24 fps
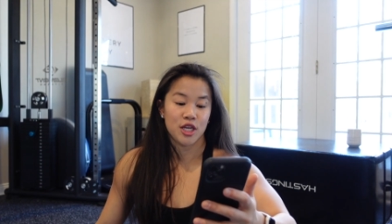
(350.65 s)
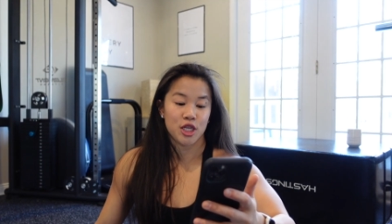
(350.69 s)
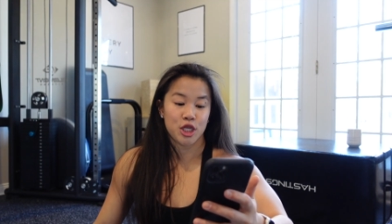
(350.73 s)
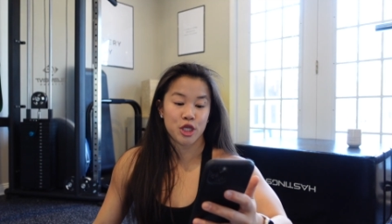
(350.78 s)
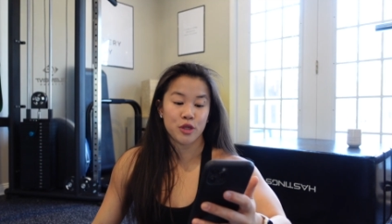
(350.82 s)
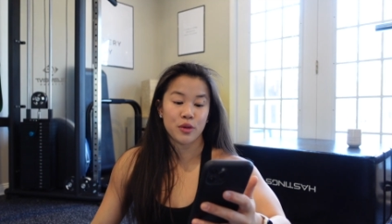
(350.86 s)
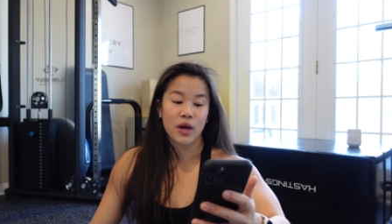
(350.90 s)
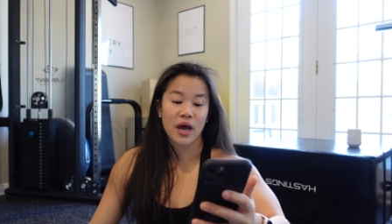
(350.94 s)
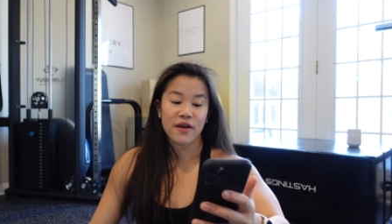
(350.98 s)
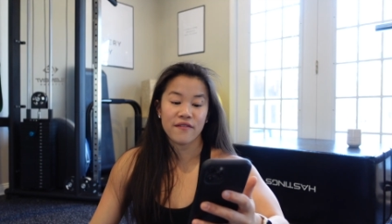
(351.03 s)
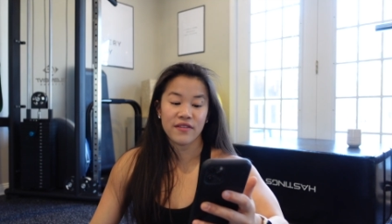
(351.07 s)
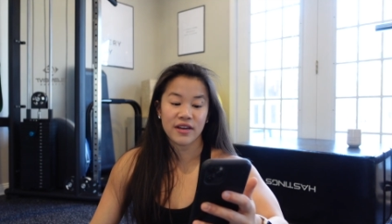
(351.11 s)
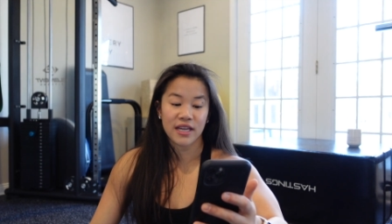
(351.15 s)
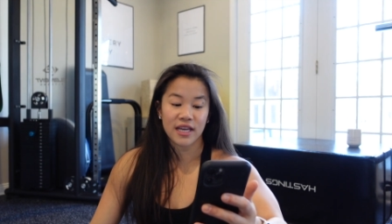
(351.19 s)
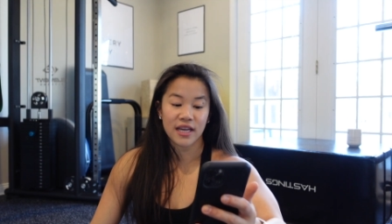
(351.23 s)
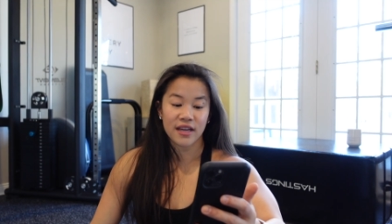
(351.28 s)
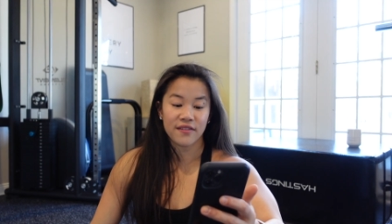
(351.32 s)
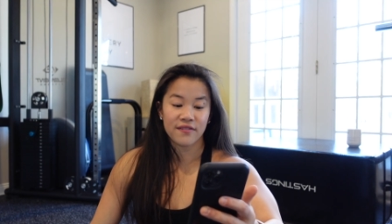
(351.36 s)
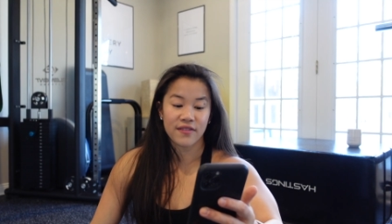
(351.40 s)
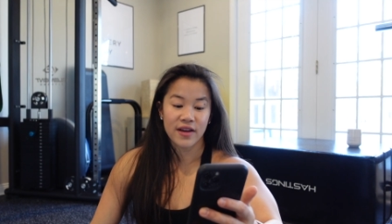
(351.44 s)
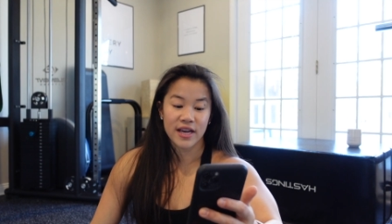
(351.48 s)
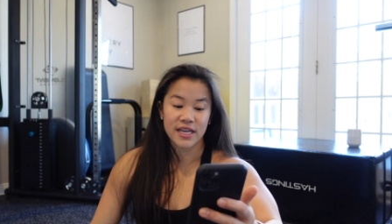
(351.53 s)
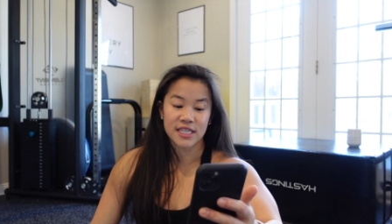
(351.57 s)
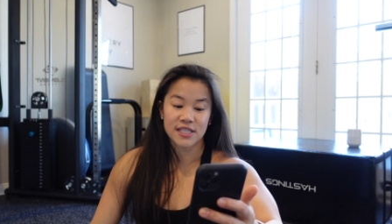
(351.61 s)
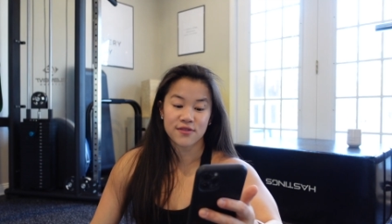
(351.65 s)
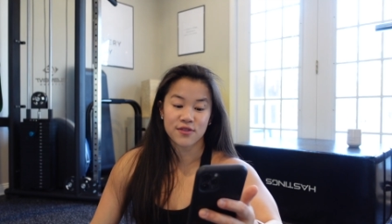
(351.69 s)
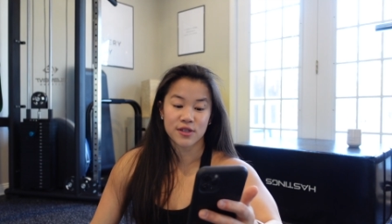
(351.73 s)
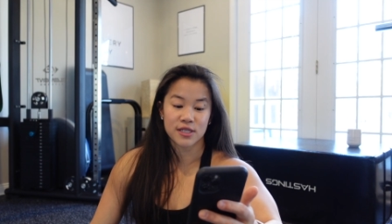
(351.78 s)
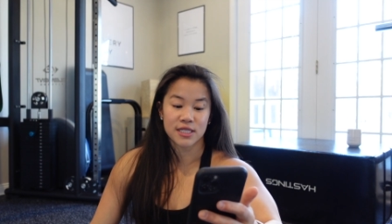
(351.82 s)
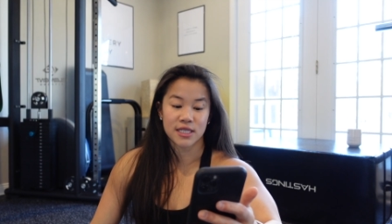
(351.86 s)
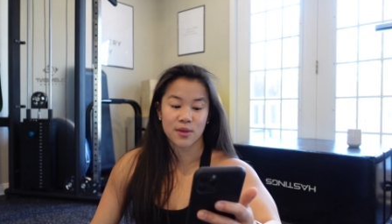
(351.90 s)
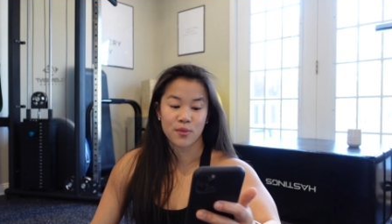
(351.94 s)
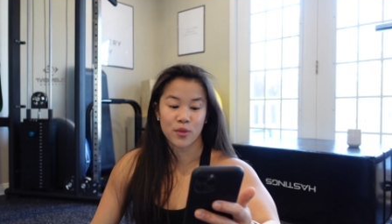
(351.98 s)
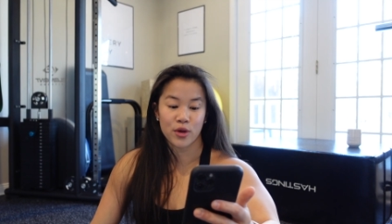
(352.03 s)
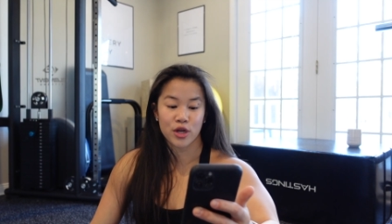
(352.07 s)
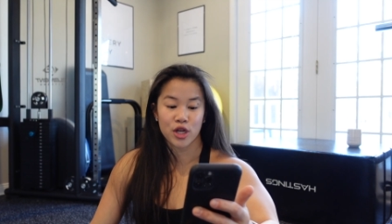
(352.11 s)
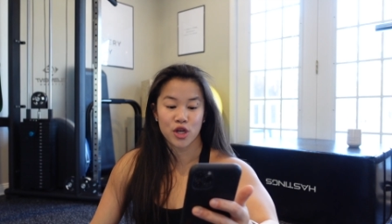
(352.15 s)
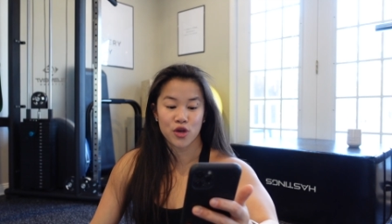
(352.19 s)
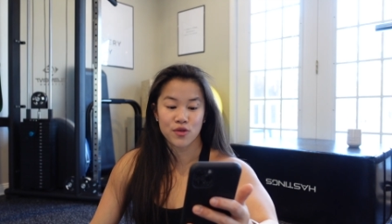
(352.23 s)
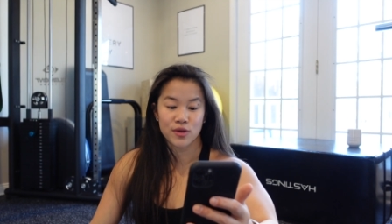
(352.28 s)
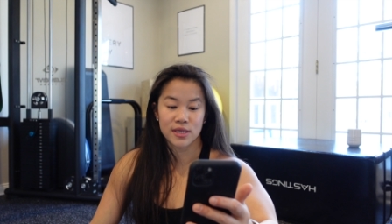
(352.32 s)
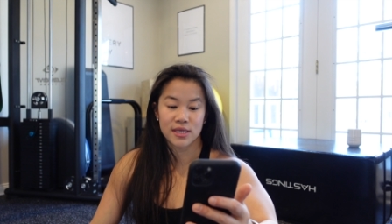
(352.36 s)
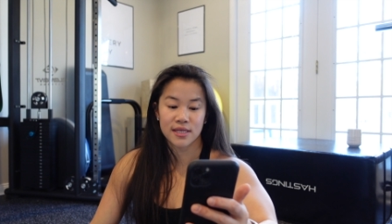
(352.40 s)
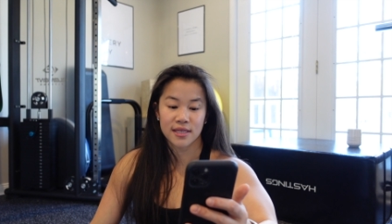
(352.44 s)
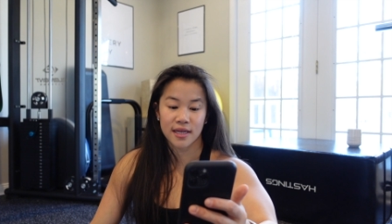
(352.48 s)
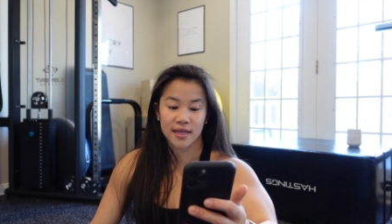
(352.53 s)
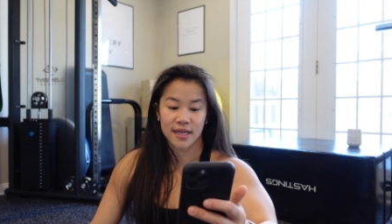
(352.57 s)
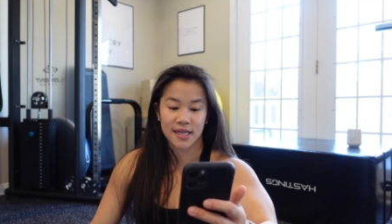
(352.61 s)
Do you have any advice for someone who
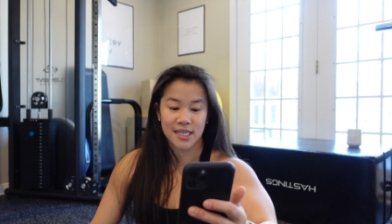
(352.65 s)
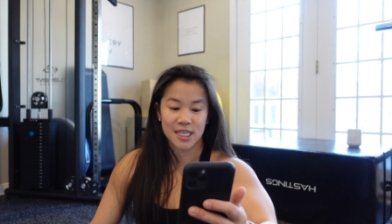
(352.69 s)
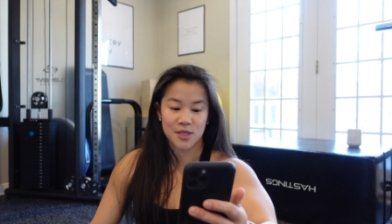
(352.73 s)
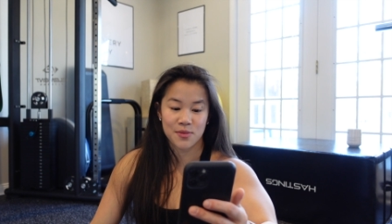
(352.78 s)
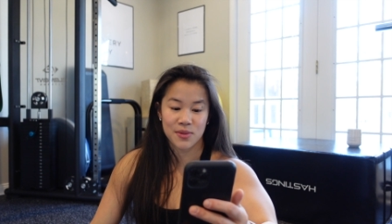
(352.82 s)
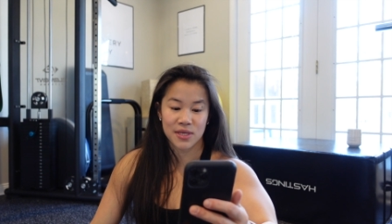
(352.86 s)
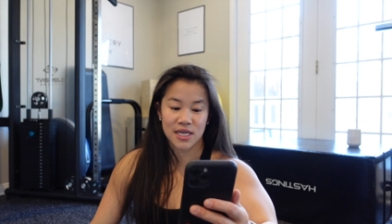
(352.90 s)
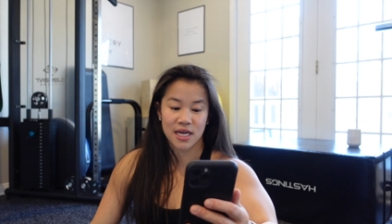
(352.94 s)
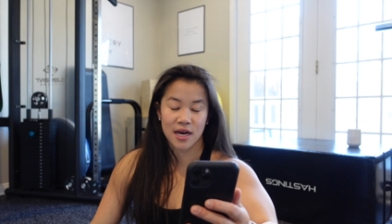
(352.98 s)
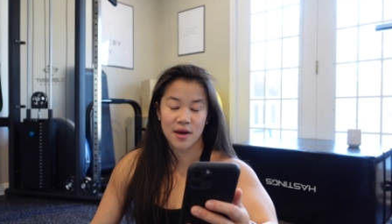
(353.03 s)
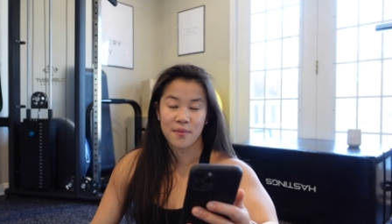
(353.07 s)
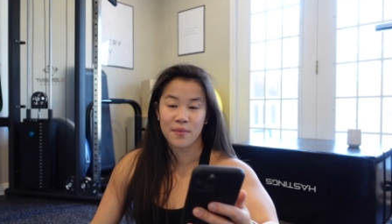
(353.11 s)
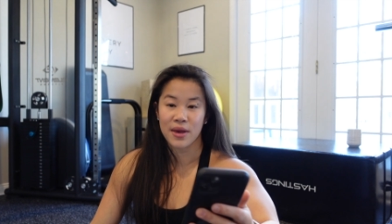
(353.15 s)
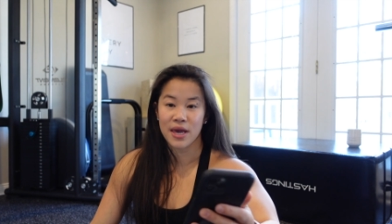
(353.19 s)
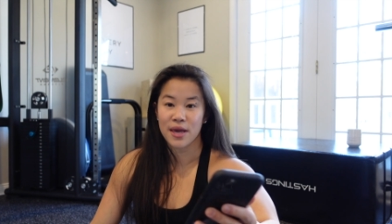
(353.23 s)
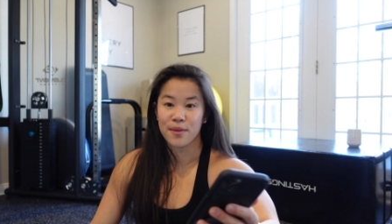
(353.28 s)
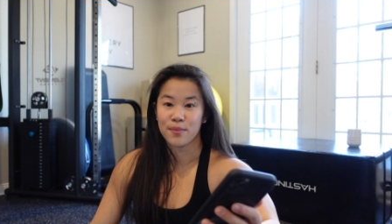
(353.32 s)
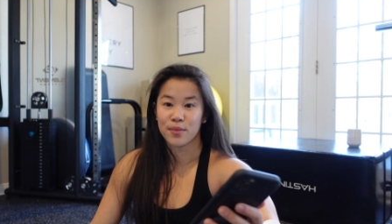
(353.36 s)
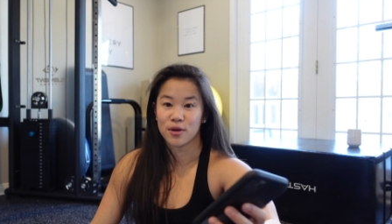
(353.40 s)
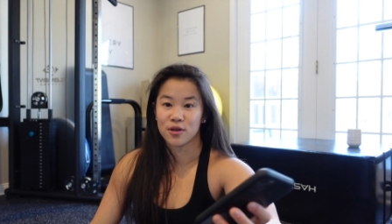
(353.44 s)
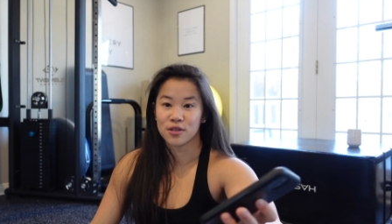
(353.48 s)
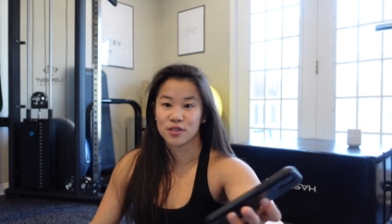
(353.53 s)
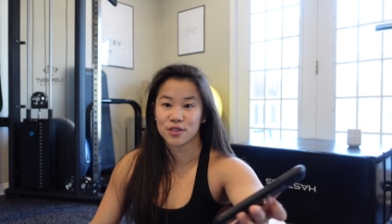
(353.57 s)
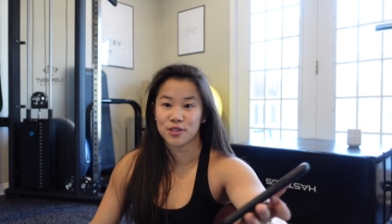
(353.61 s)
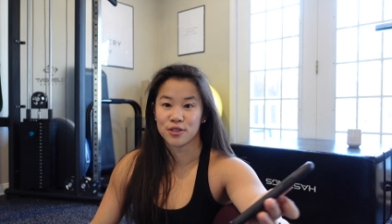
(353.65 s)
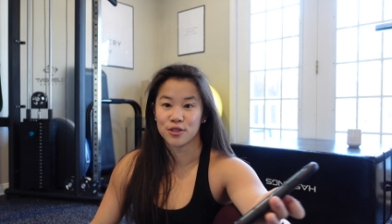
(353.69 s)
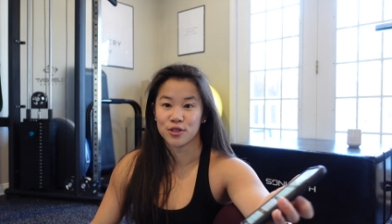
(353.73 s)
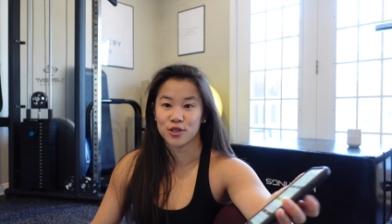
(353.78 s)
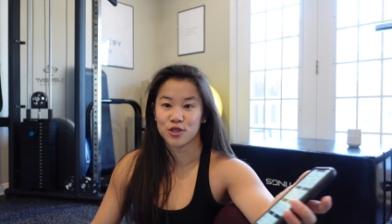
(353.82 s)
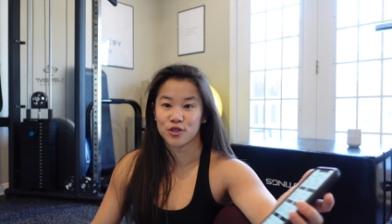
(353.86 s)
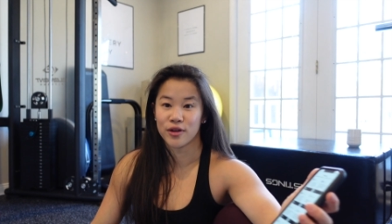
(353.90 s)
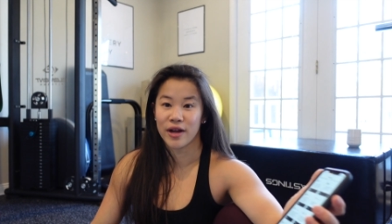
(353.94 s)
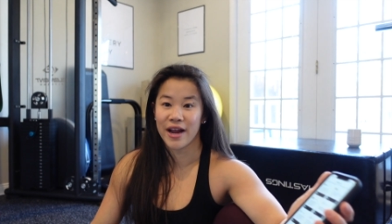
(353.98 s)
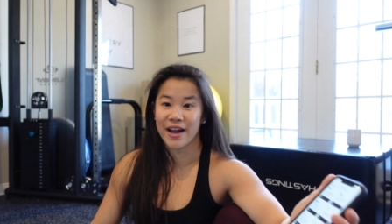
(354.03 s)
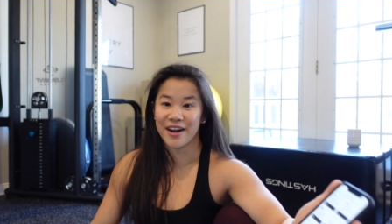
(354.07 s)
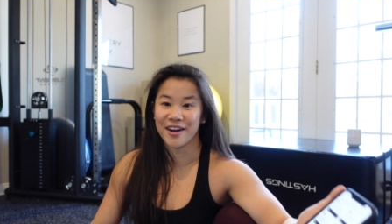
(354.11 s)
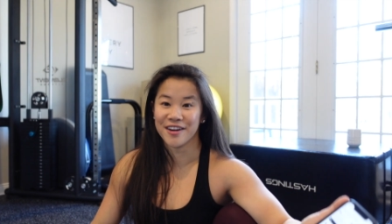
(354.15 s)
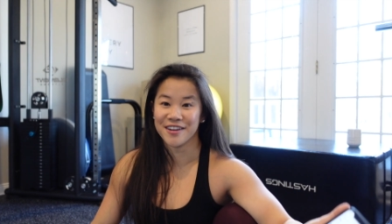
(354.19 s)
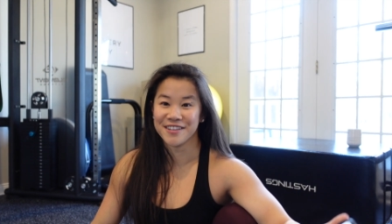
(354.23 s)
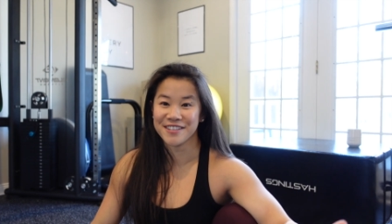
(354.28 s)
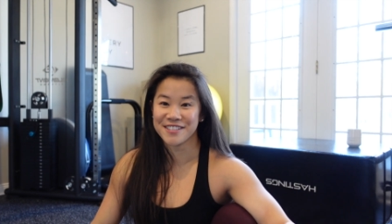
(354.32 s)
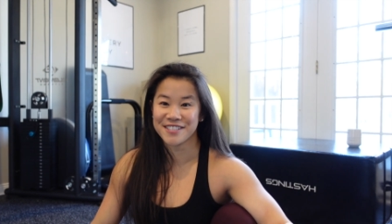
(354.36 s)
is studying to become a personal trainer?